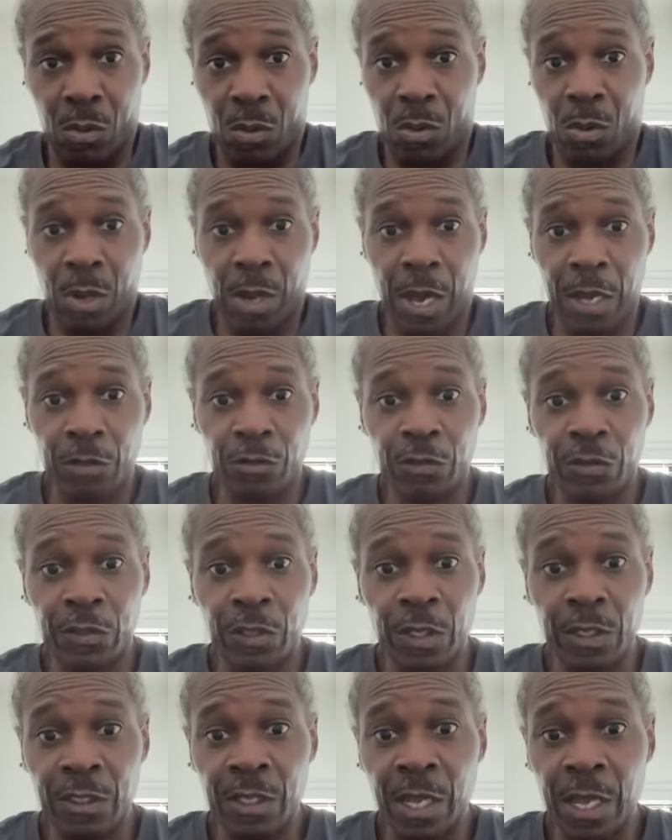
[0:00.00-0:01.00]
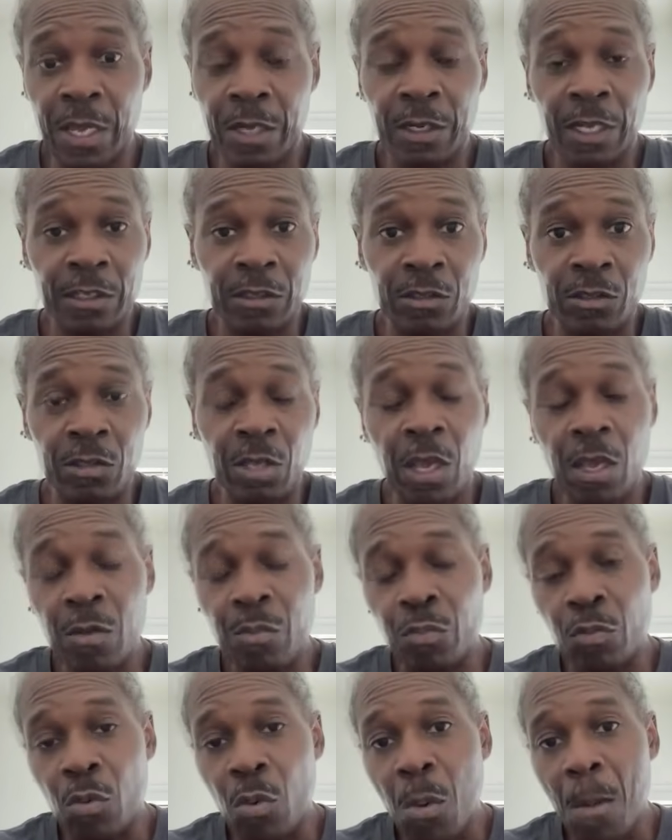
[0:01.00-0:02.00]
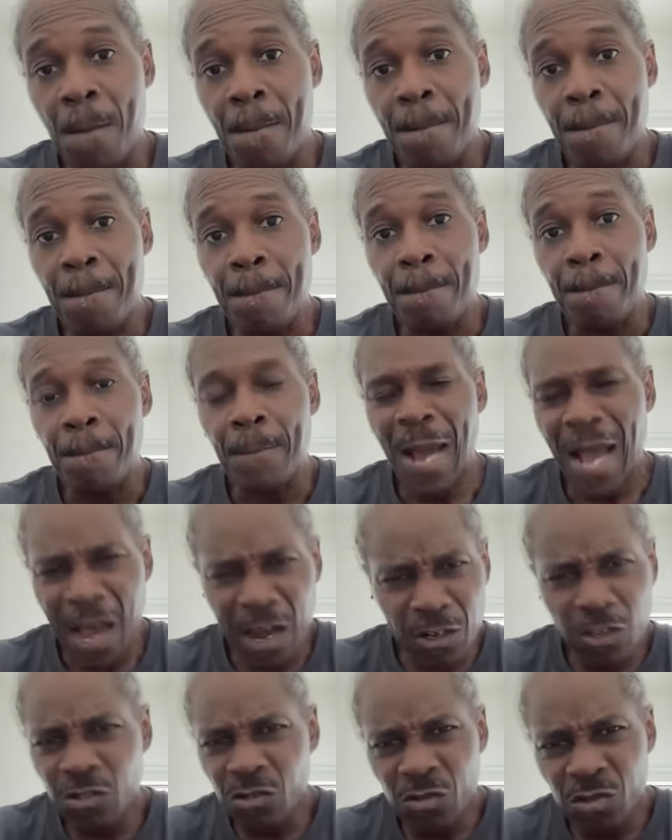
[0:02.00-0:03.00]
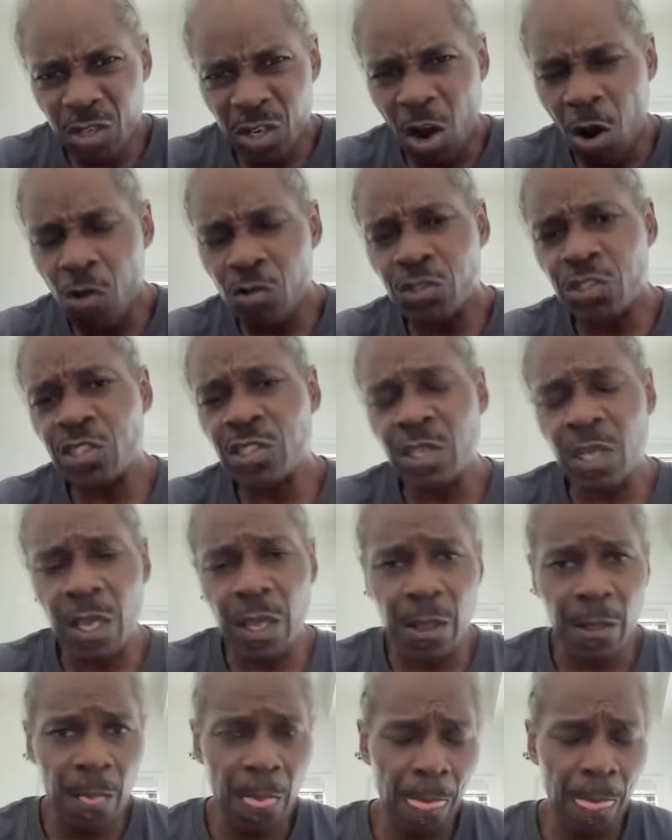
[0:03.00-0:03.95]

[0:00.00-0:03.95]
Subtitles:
how you sit down at the table? How do you negotiate?